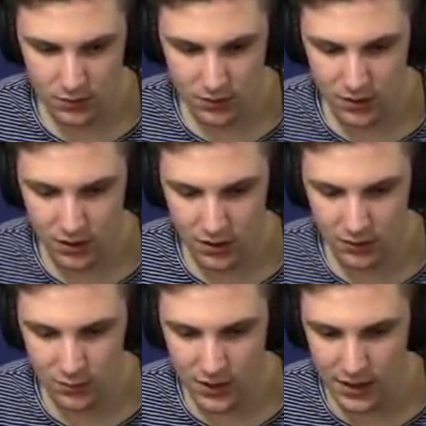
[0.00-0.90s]

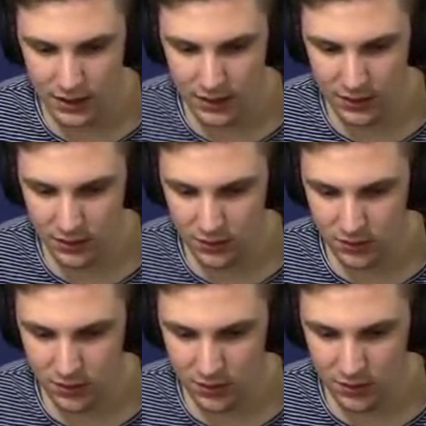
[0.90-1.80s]
Don't worry.
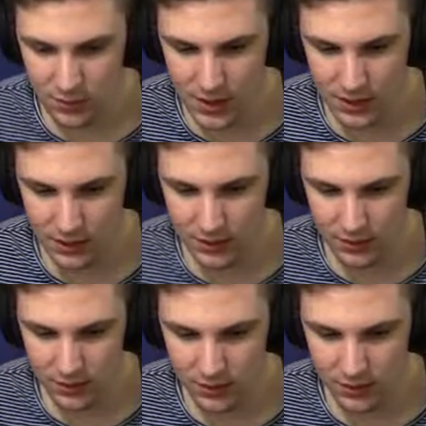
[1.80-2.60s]
Don't worry.